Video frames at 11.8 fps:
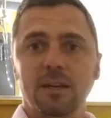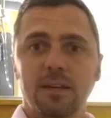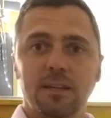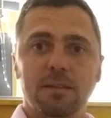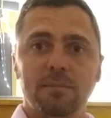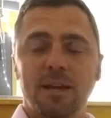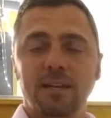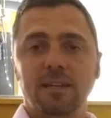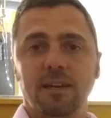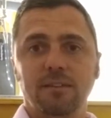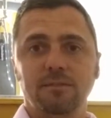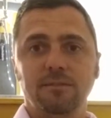in the man
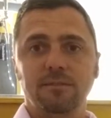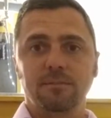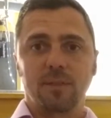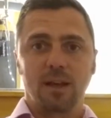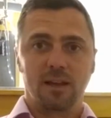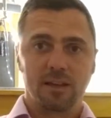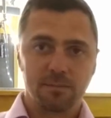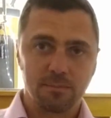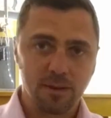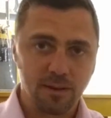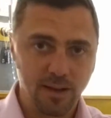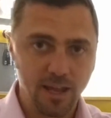cave. I am
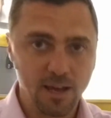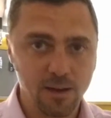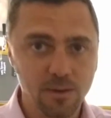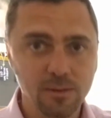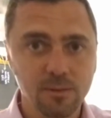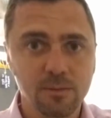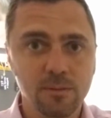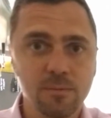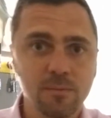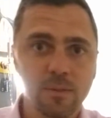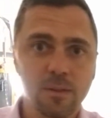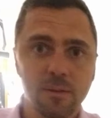now
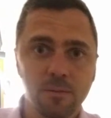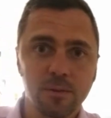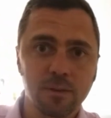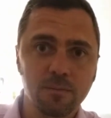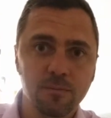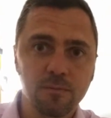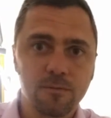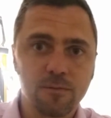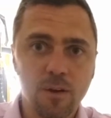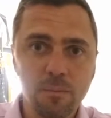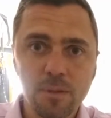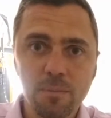
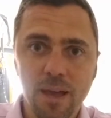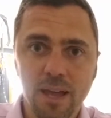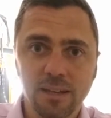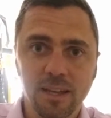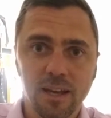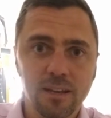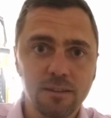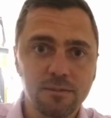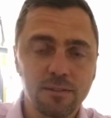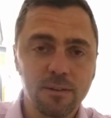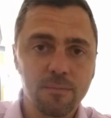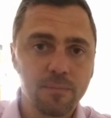from the man cave,
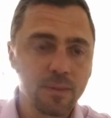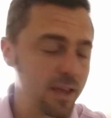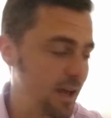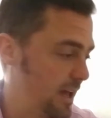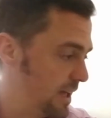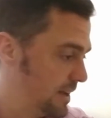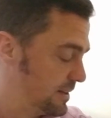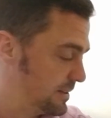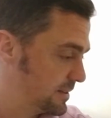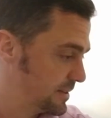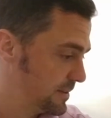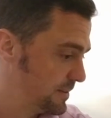and
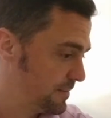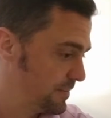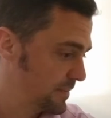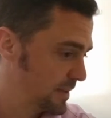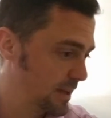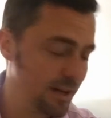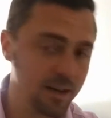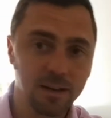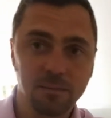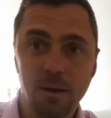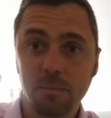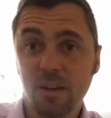
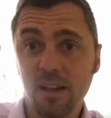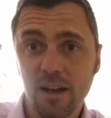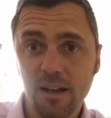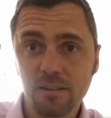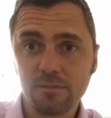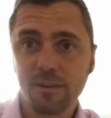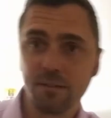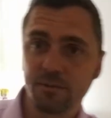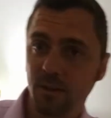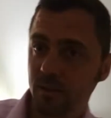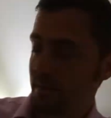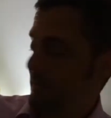I'm live. I've
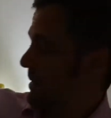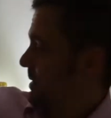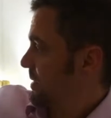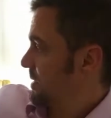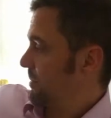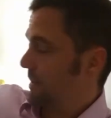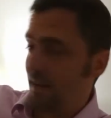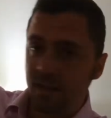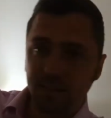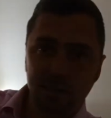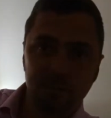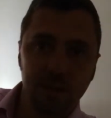got some
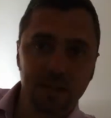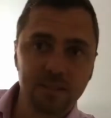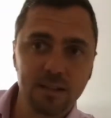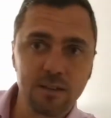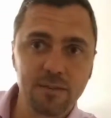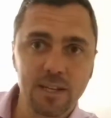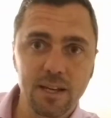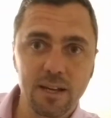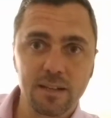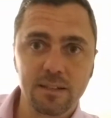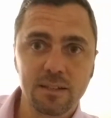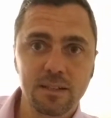lights plugged in over here.
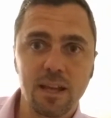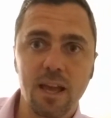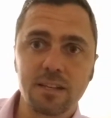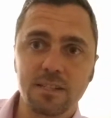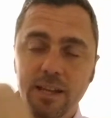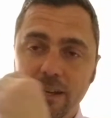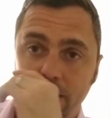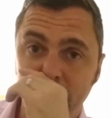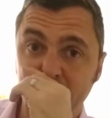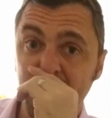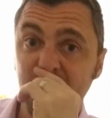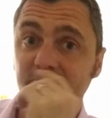I didn't actually end up
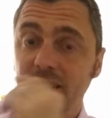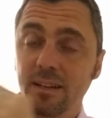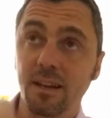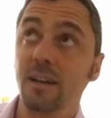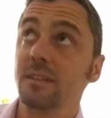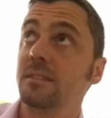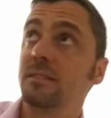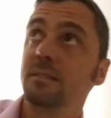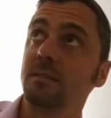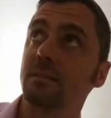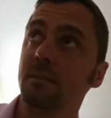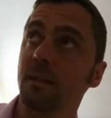getting the
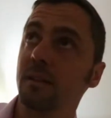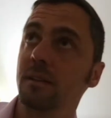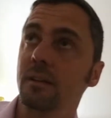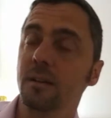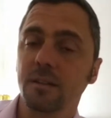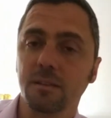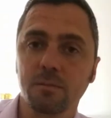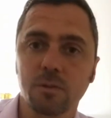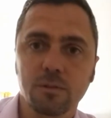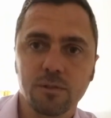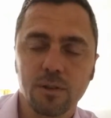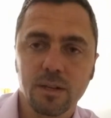lights in the
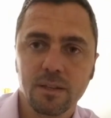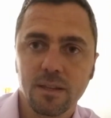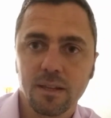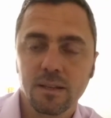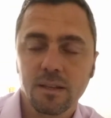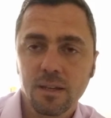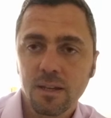roof or anything,